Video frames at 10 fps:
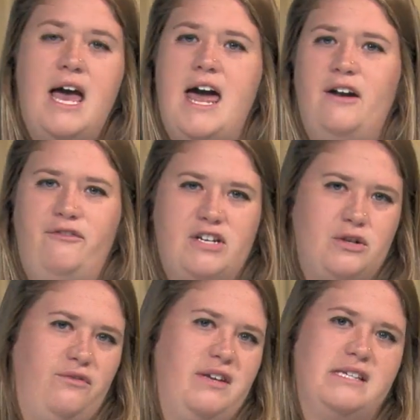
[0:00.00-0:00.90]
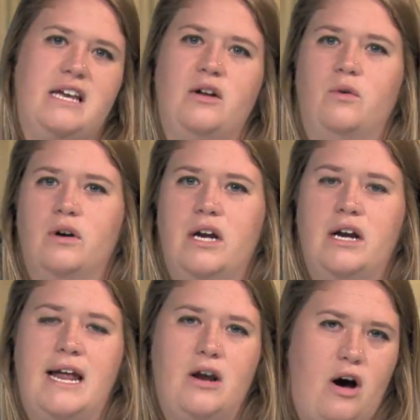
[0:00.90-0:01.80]
an official visit or
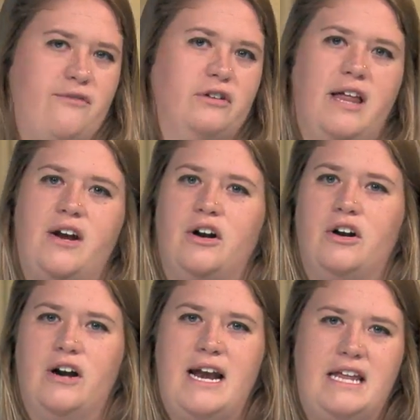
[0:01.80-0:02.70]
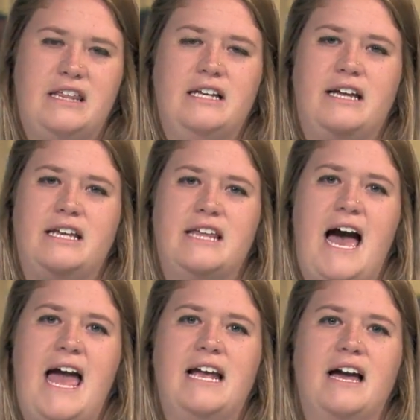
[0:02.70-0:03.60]
an offer letter or anything like
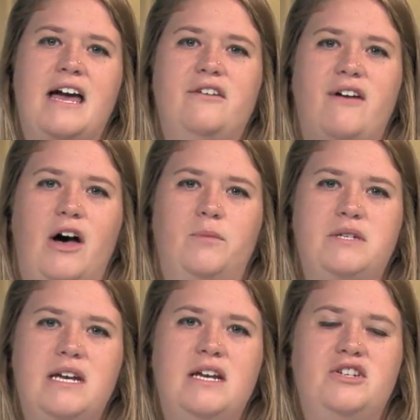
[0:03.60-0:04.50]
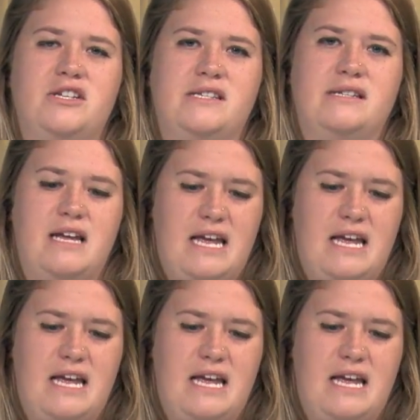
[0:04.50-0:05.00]
that and kind of helped just